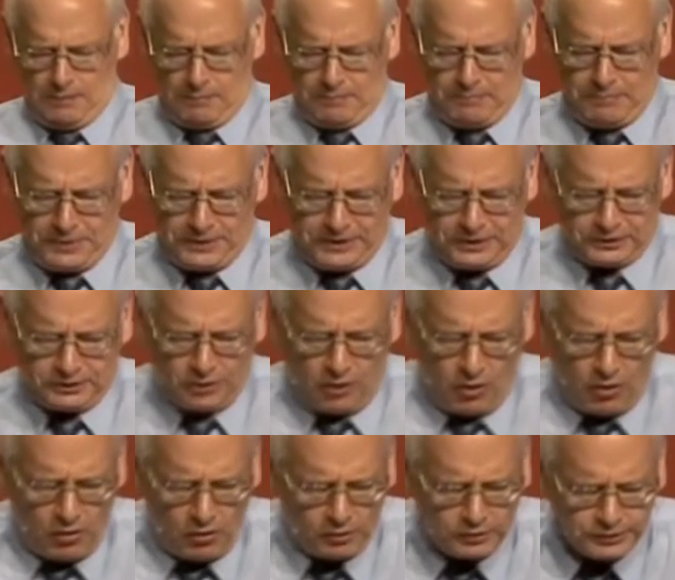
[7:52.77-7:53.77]
But there's
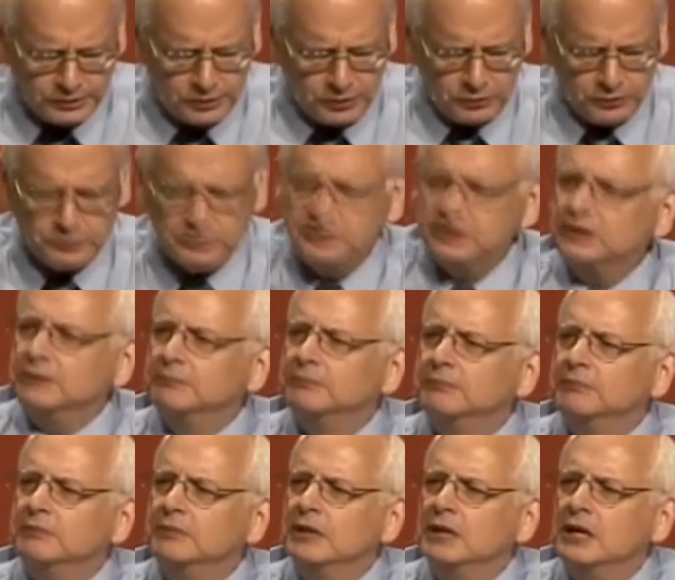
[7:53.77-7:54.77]
also
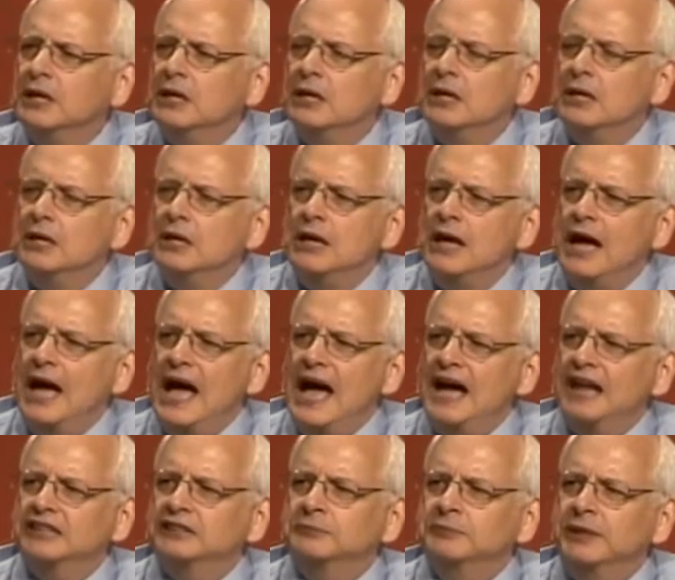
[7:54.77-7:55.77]
some
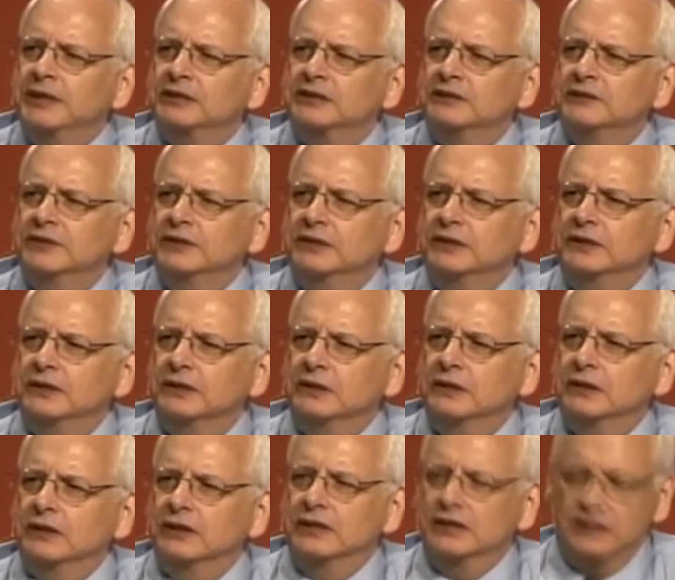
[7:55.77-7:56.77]
aspects of it
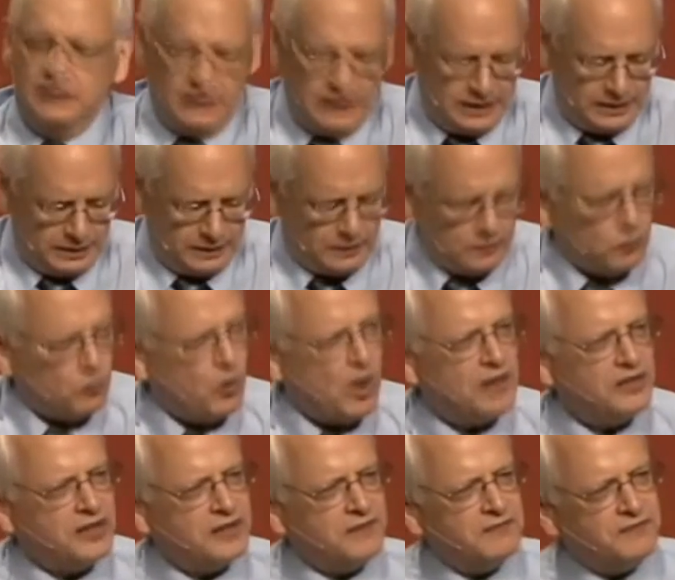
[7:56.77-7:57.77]
that,
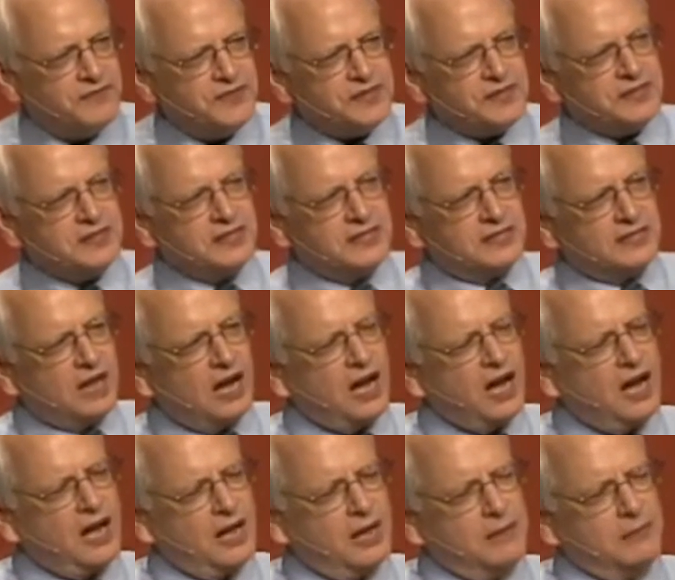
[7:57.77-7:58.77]
while they fit the
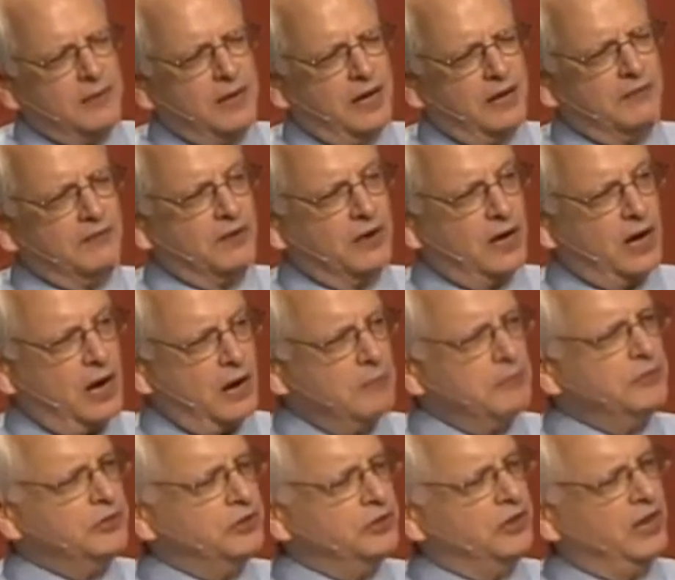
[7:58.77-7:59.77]
time, have
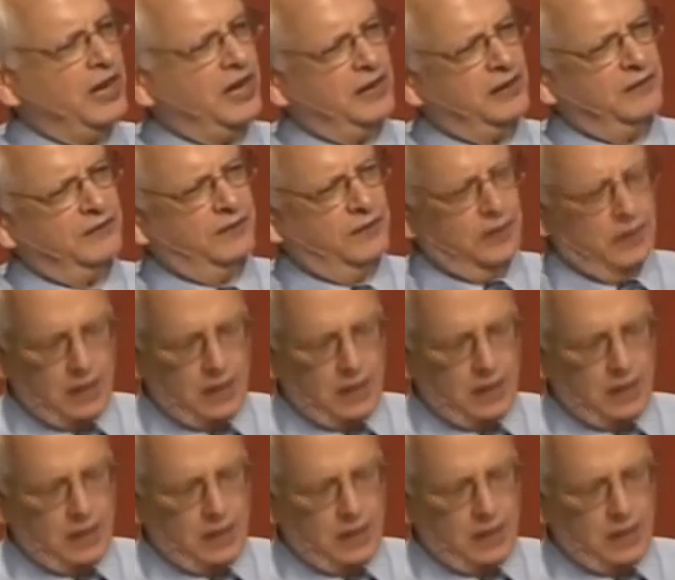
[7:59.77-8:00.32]
come to have,